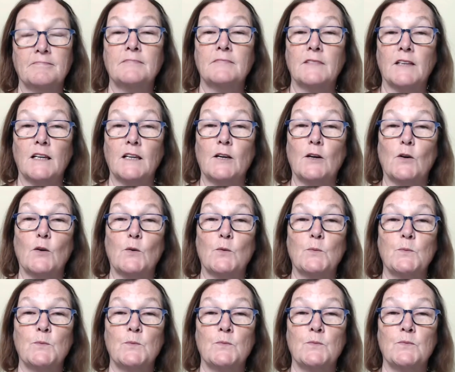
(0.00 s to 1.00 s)
Hello.
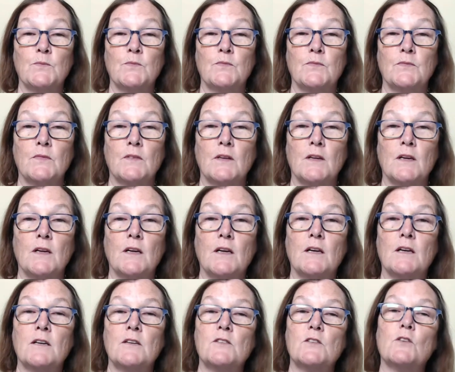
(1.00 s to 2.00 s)

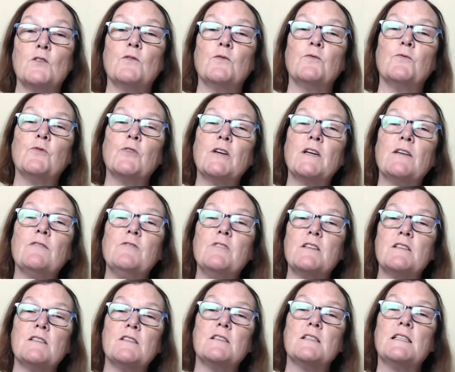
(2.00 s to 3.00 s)
So,
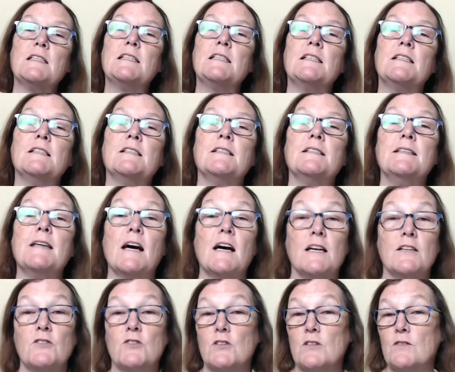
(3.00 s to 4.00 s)
forgiveness is
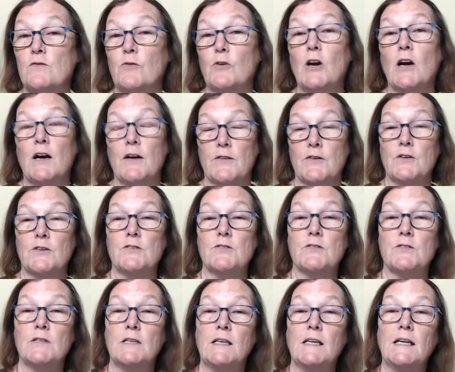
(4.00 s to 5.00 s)
not just for
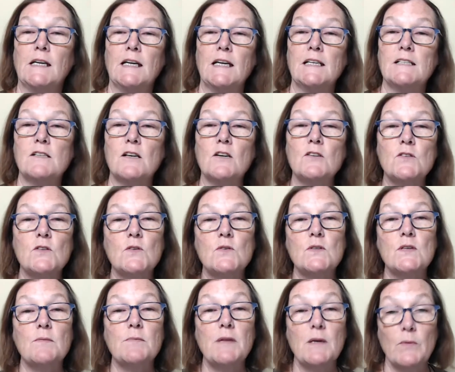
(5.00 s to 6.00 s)
others, it's also
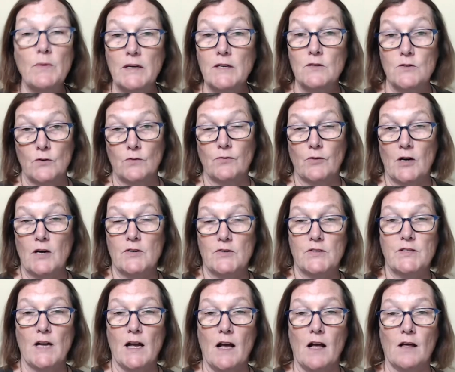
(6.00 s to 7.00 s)
something we can do for
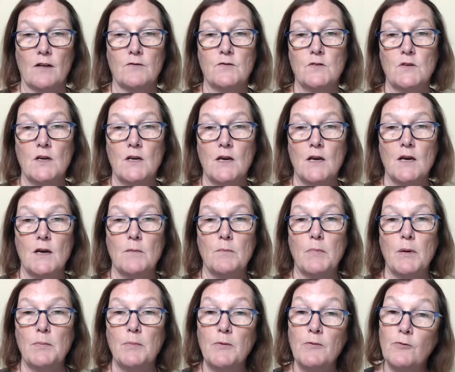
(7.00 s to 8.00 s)
ourselves.
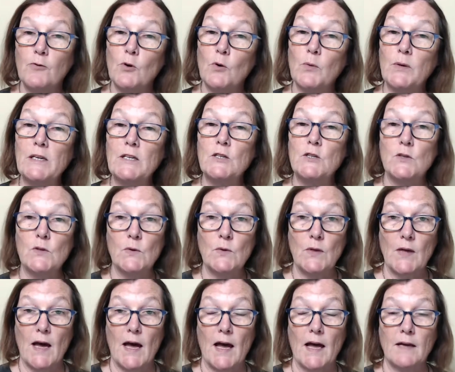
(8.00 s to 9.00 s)
But before we do
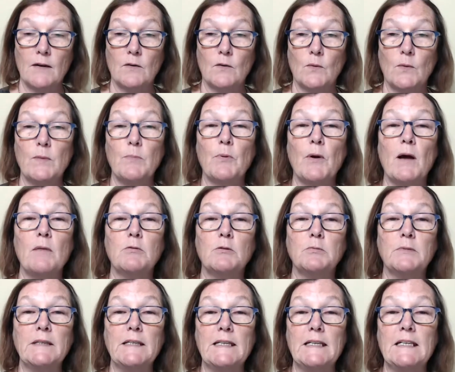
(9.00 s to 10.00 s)
that, we
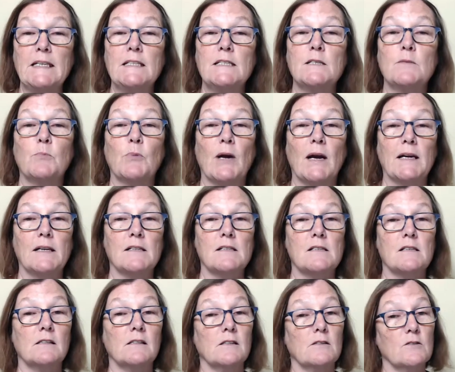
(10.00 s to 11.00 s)
probably need to
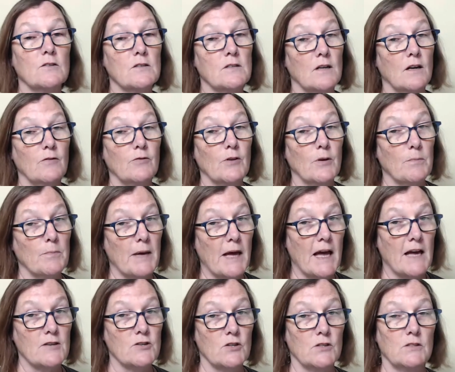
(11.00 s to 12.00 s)
practice a little self
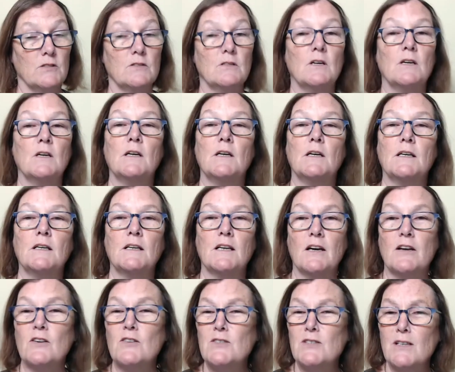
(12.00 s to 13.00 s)
compassion,
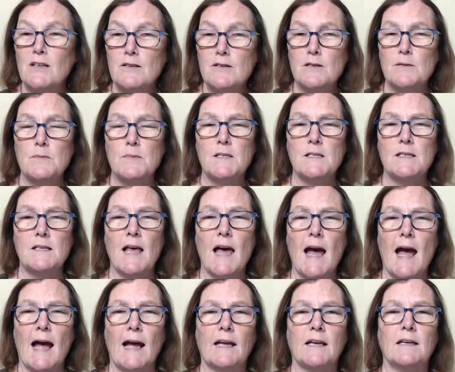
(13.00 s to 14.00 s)
cut ourselves some
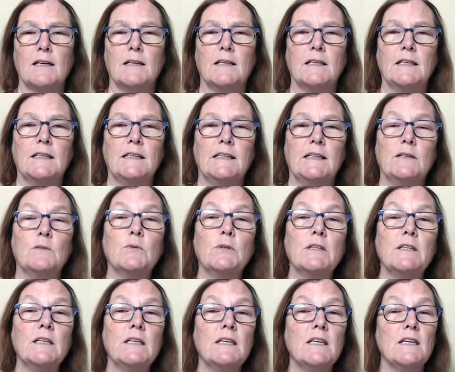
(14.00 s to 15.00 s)
slack, and
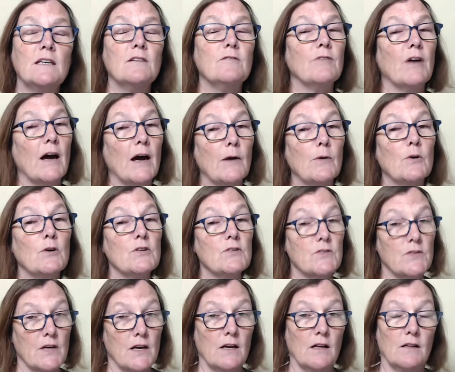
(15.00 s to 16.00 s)
really give
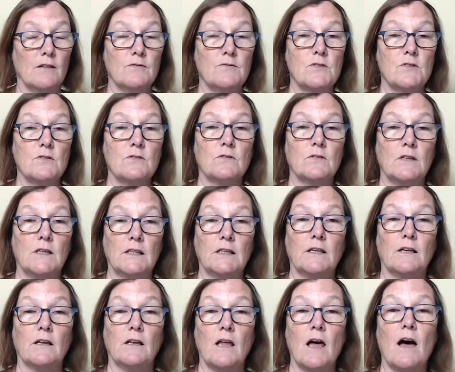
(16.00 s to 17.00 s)
ourselves a
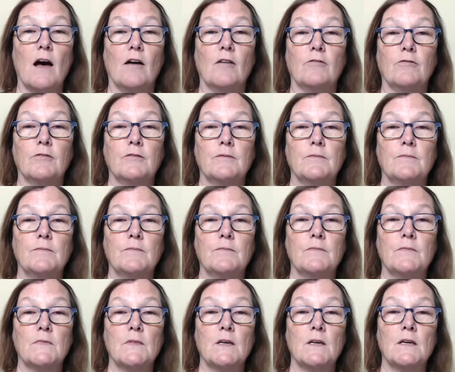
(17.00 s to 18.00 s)
little love.
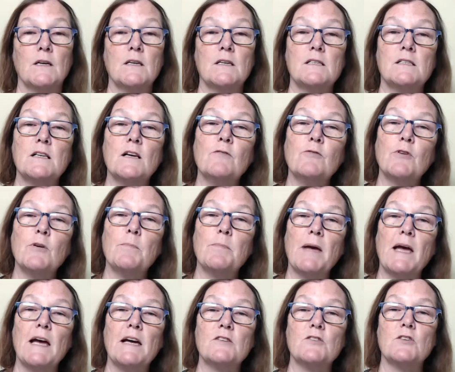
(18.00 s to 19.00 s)
Self
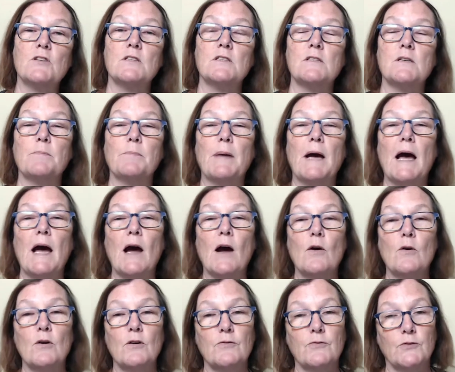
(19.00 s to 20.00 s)
compassion is a
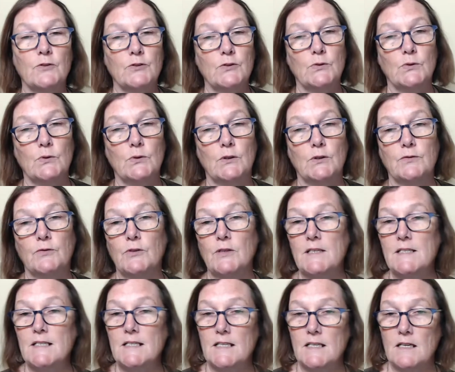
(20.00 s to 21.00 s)
powerful tool for
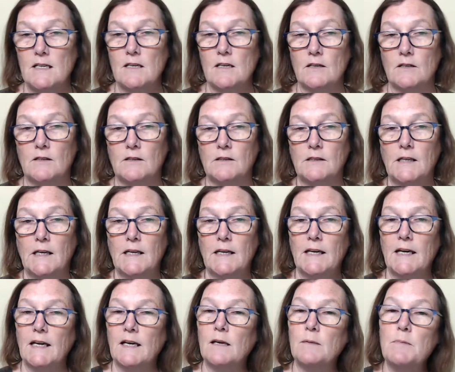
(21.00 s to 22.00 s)
us to heal
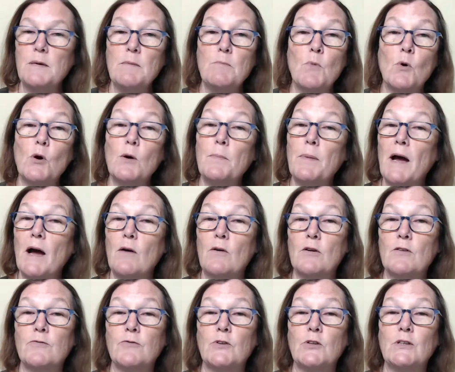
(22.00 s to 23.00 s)
and can be more
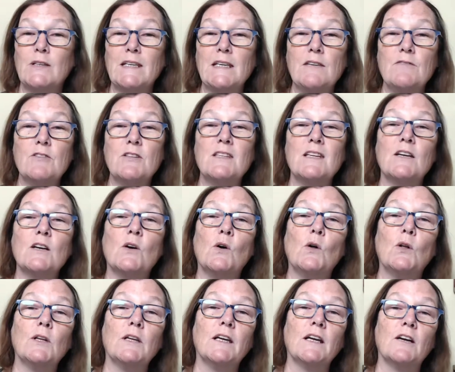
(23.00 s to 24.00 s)
powerful even than
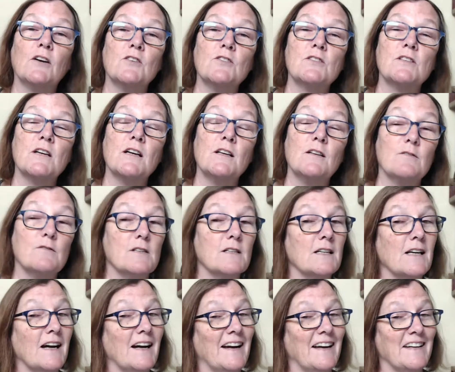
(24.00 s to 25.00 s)
holding ourselves
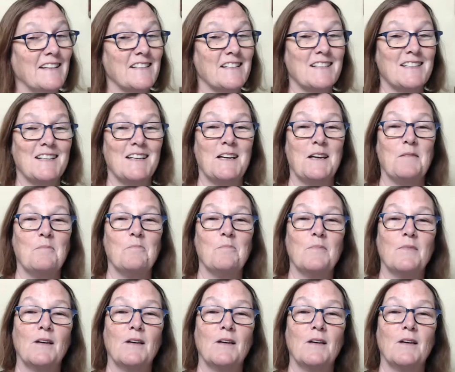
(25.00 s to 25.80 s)
in high esteem.